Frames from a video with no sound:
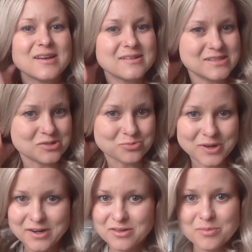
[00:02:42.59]
This is
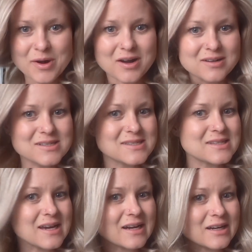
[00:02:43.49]
right out of the box.
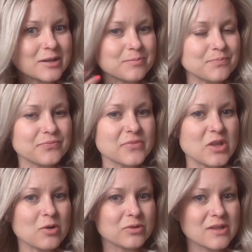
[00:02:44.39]

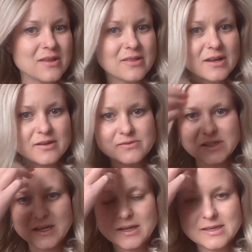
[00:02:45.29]
The only thing that I've
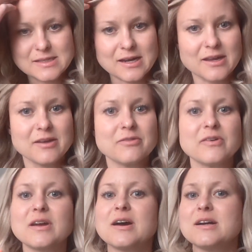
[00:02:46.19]
done is I
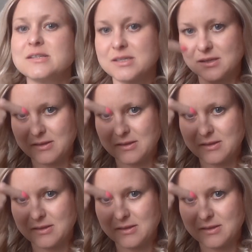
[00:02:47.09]
have cut